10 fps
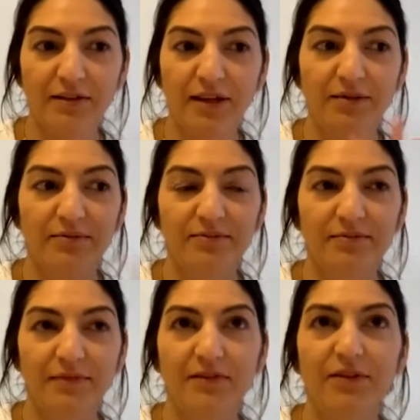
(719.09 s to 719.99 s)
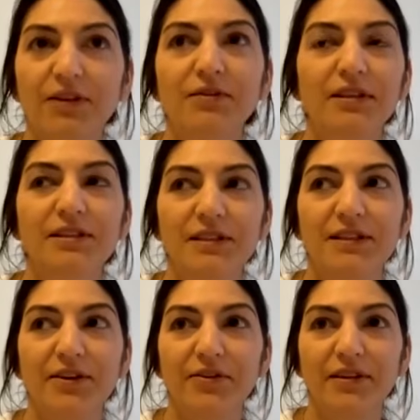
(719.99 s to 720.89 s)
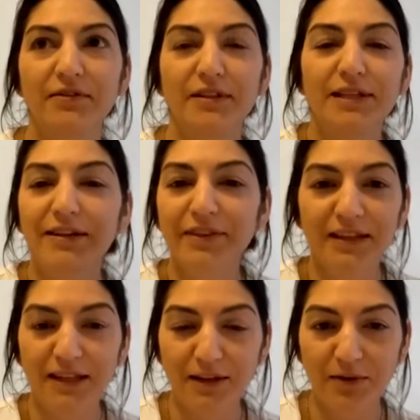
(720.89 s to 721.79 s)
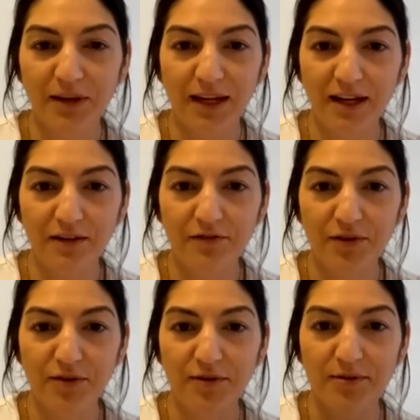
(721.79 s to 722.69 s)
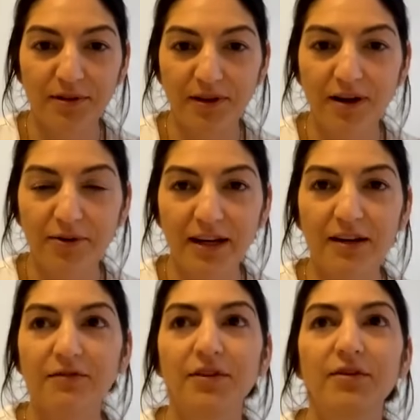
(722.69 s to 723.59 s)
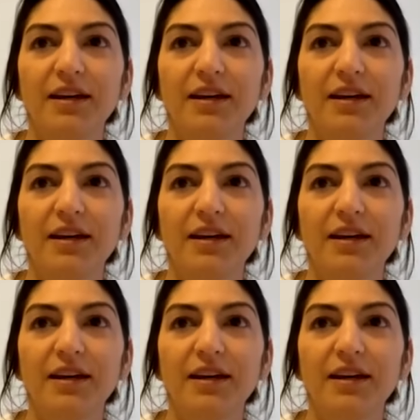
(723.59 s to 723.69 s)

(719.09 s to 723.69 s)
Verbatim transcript: Like, I like you can just tell the difference, kind of like eating organic food or not organic food.